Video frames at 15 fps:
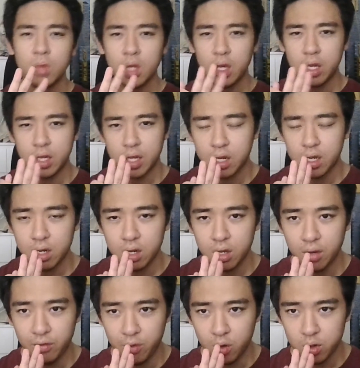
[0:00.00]
And they get
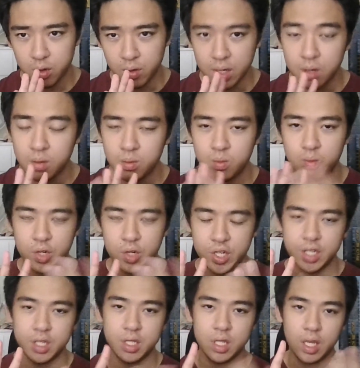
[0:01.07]
a 4th one, which
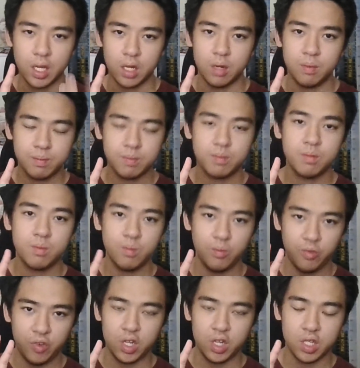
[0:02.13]
is their
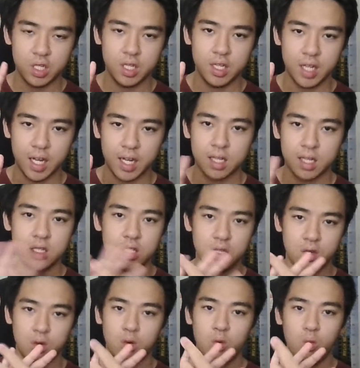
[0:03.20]
first attack.
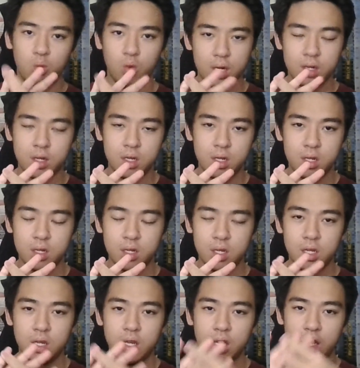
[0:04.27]
So 1,
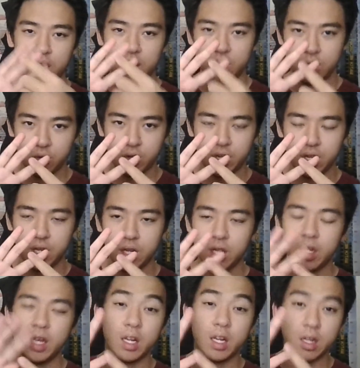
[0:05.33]
and then 3,
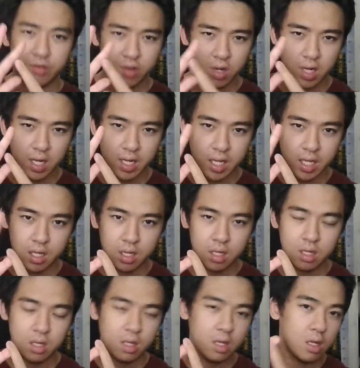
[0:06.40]
and then if you're lucky,
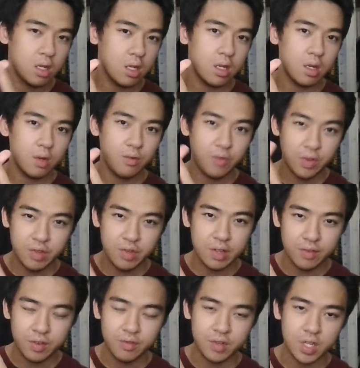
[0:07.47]

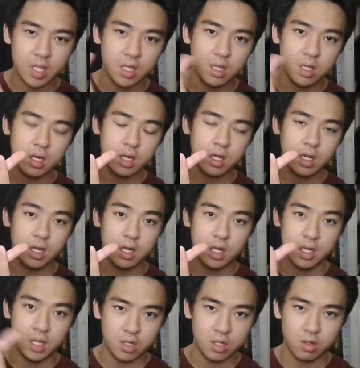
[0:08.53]
50-50
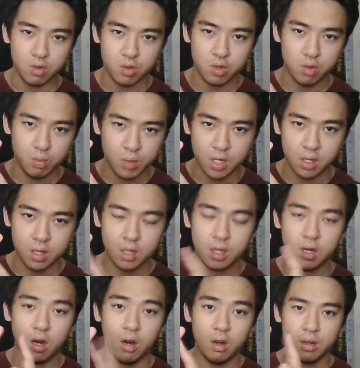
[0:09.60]
additional super
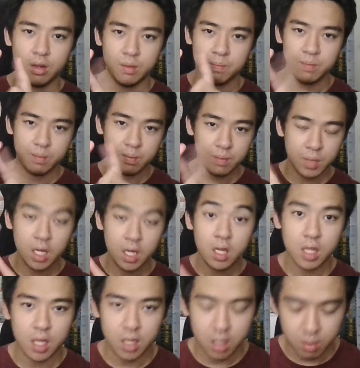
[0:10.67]
on
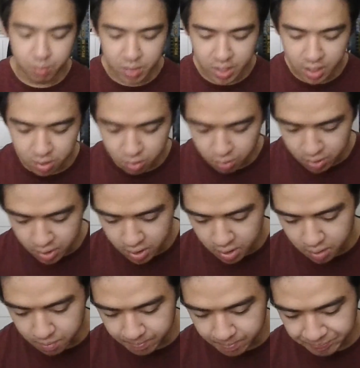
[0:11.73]
the hidden potential system.